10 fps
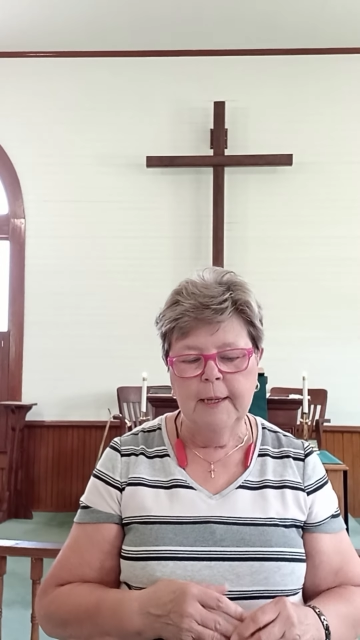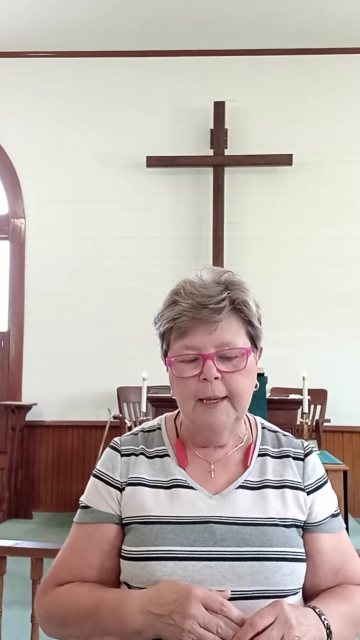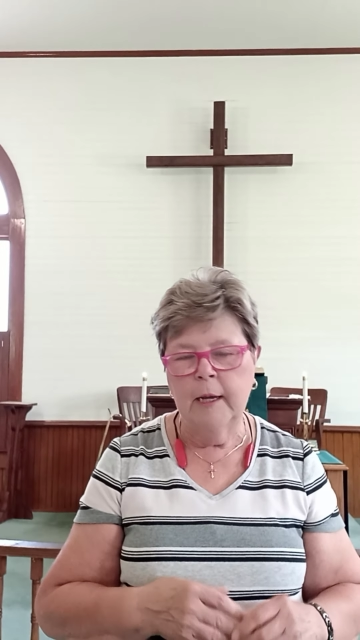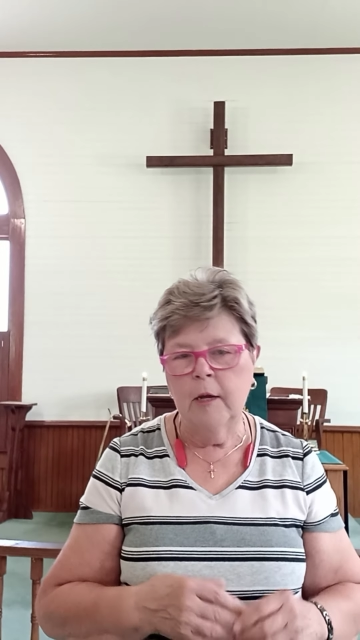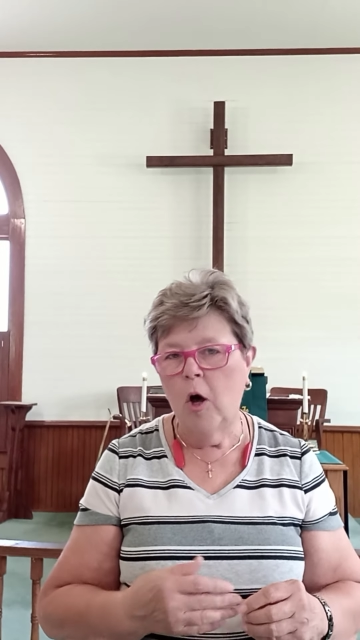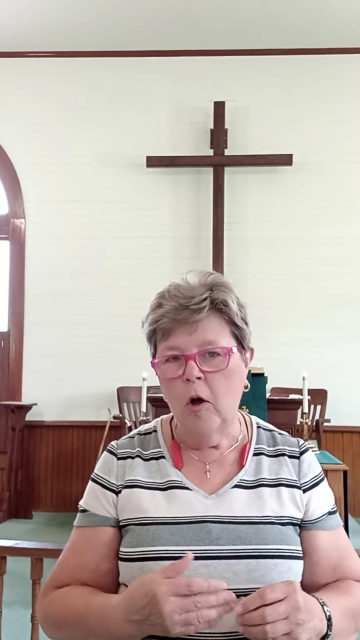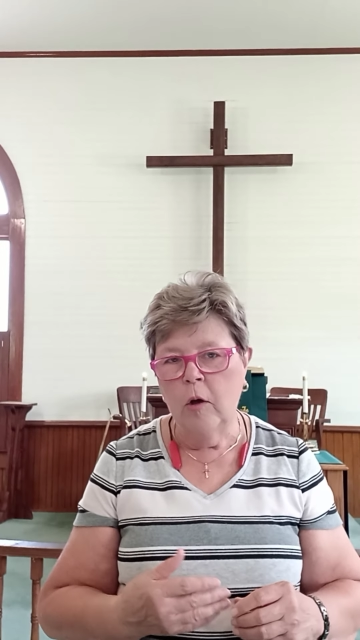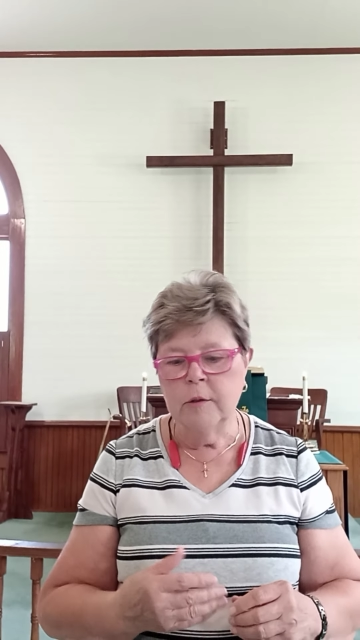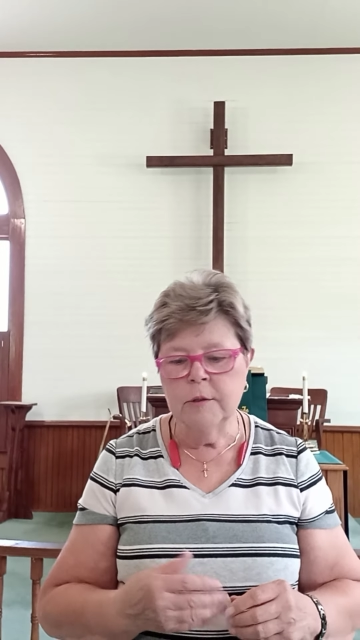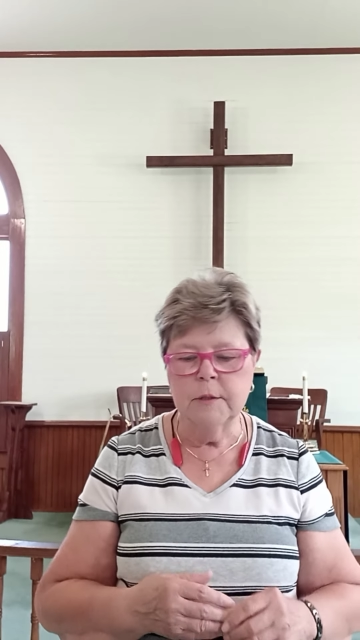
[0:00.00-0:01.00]
and
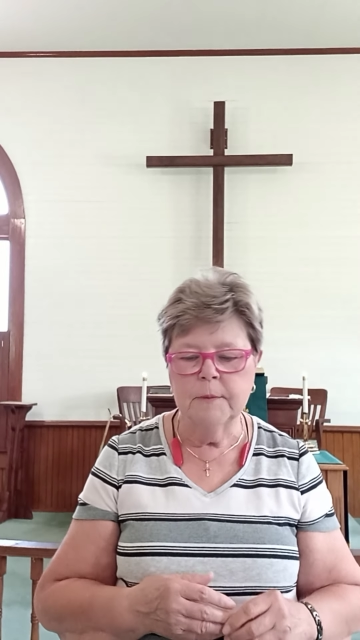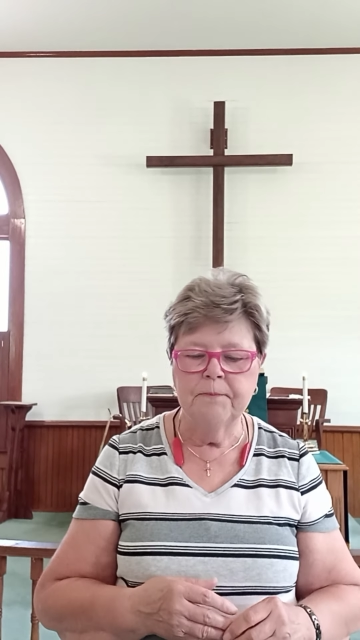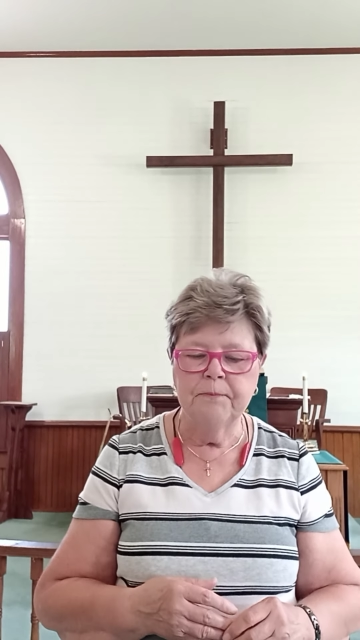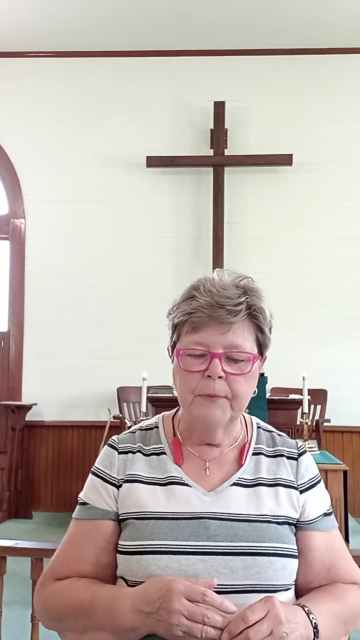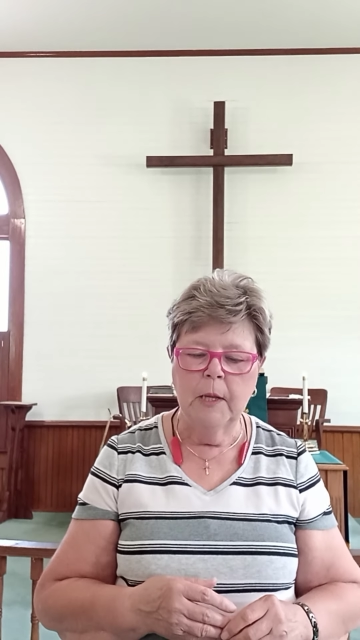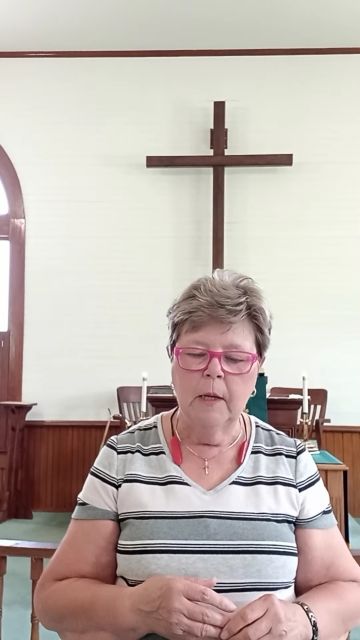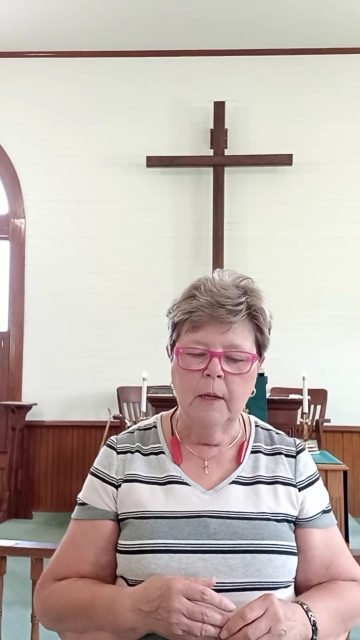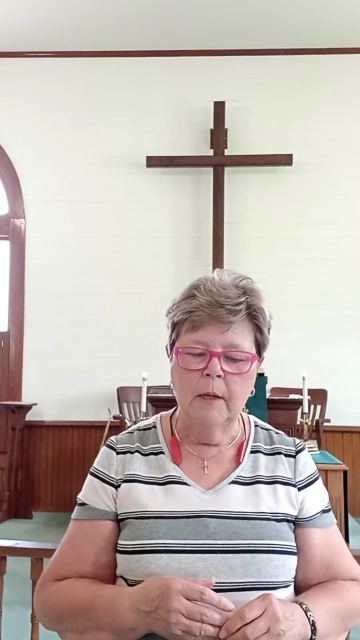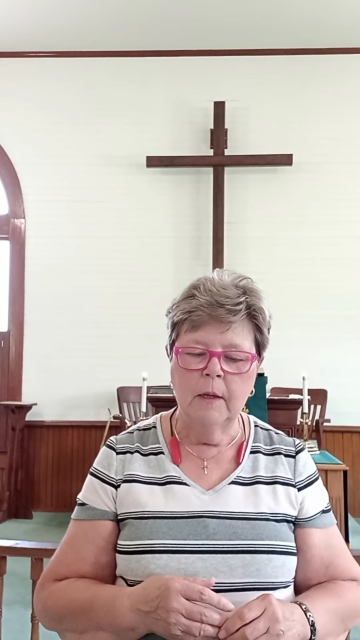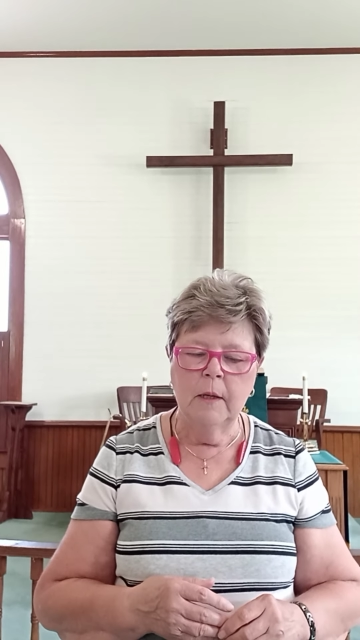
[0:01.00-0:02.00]
calls
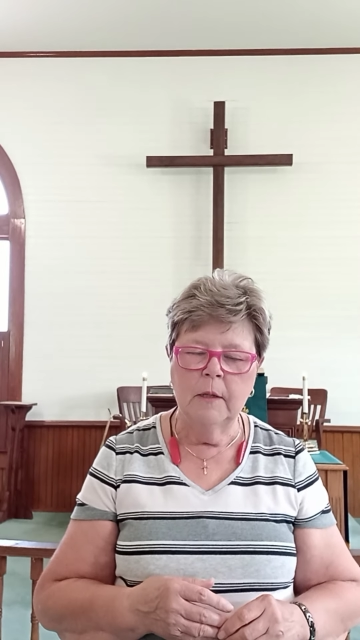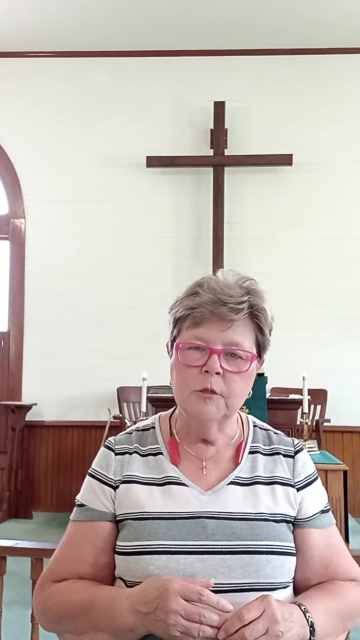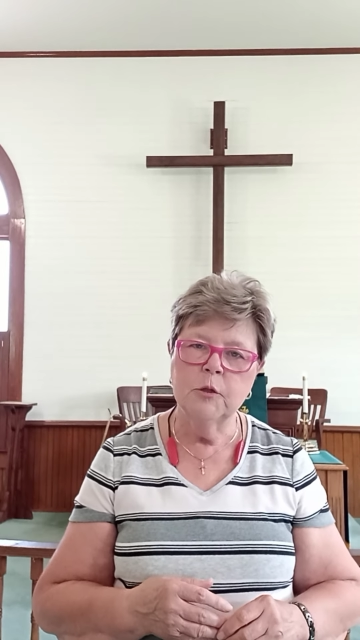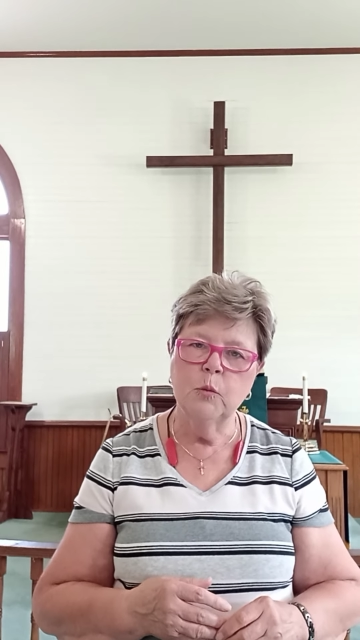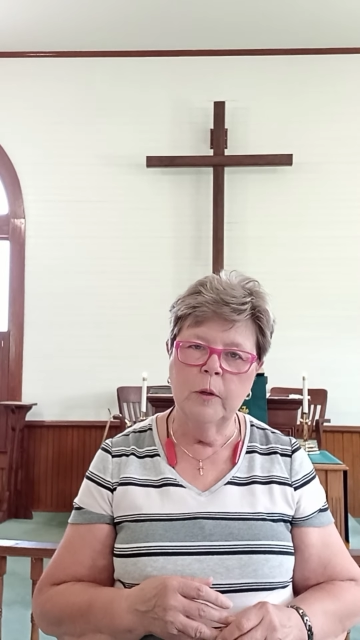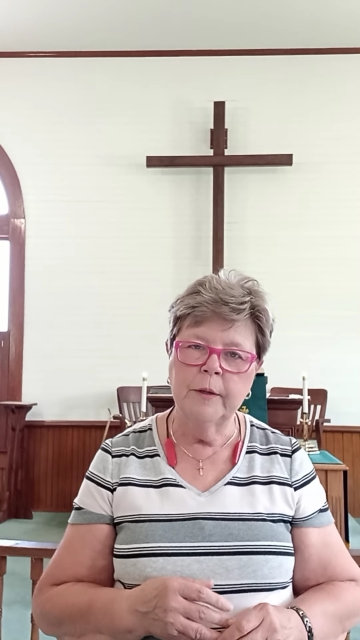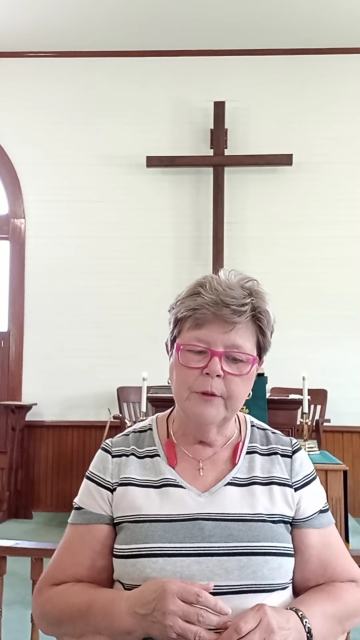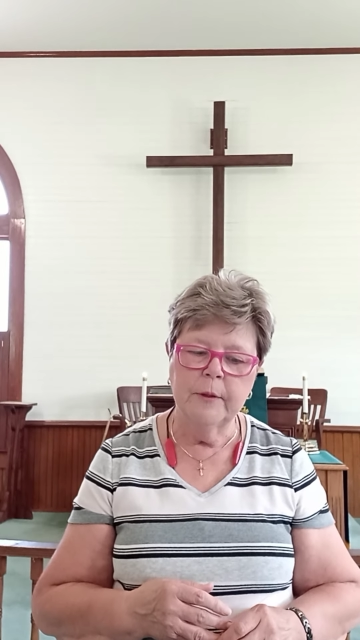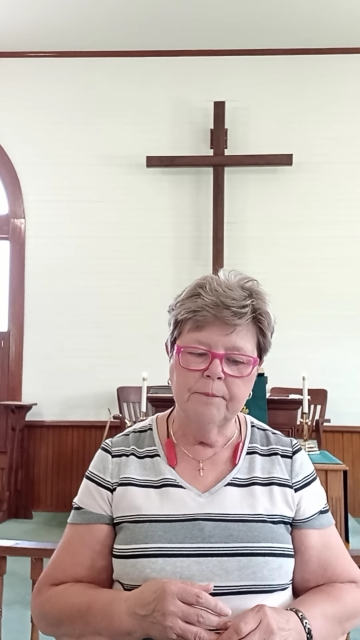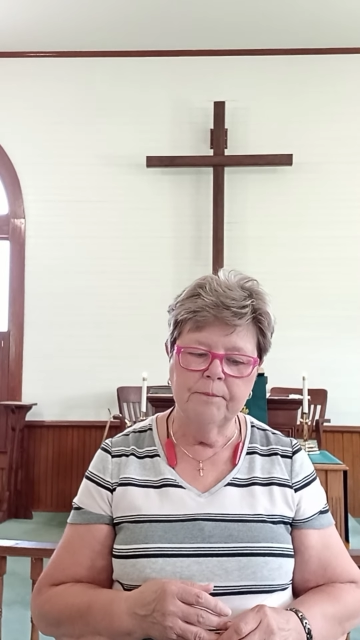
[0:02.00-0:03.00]
uh, to one of
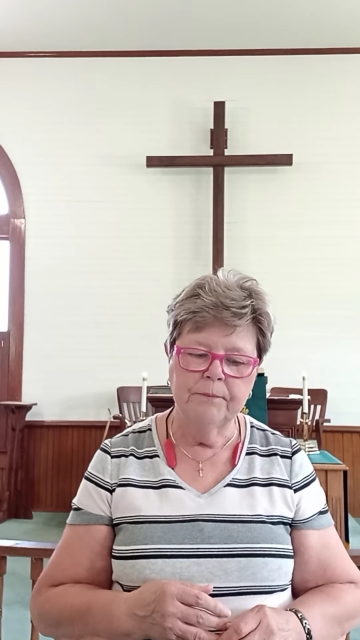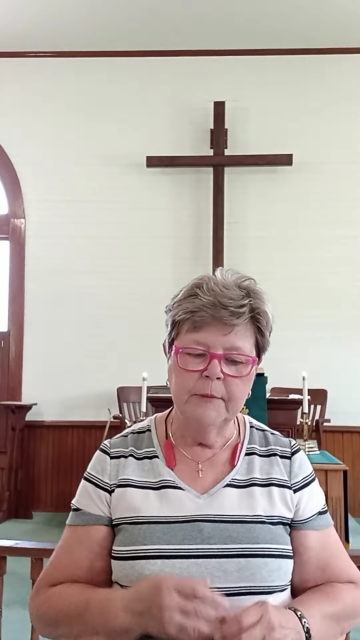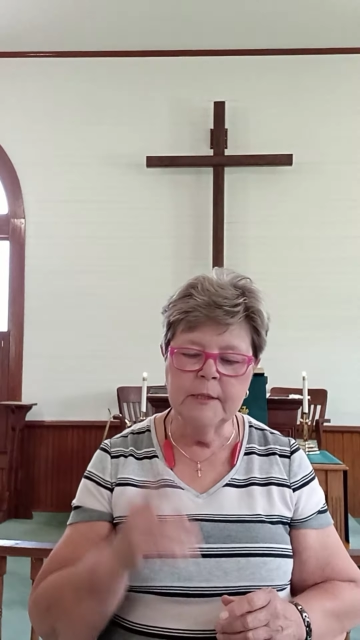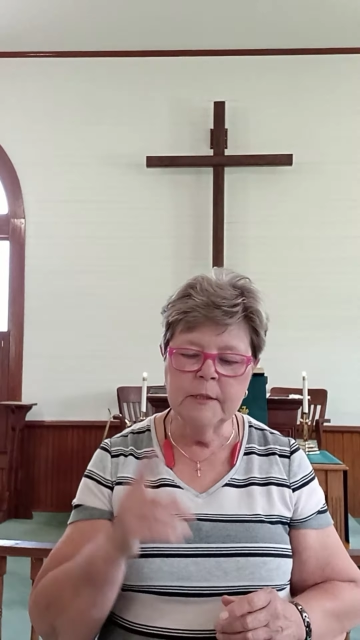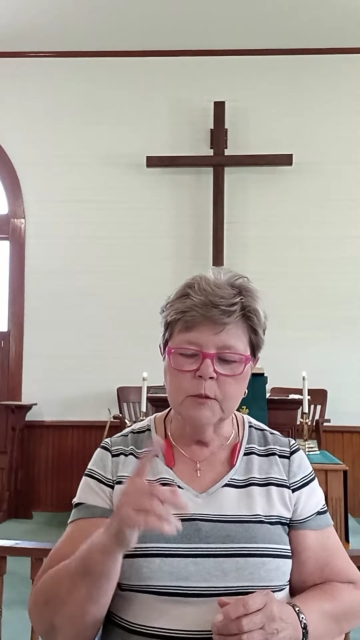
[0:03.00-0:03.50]
them. This